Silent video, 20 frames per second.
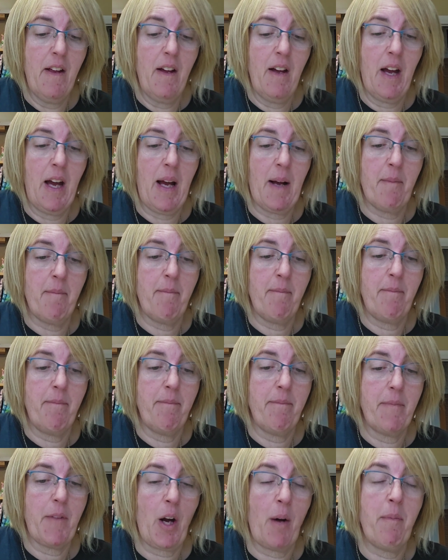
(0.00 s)

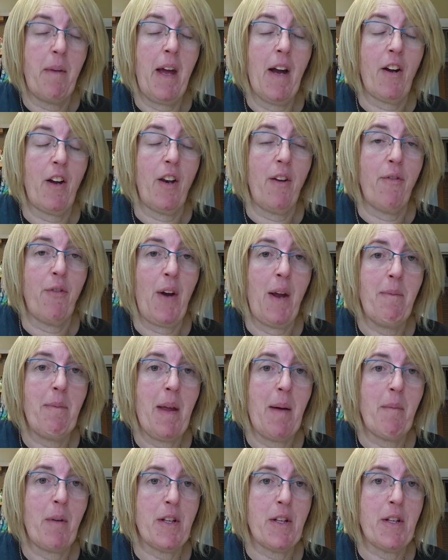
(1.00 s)
I'm now going to frame that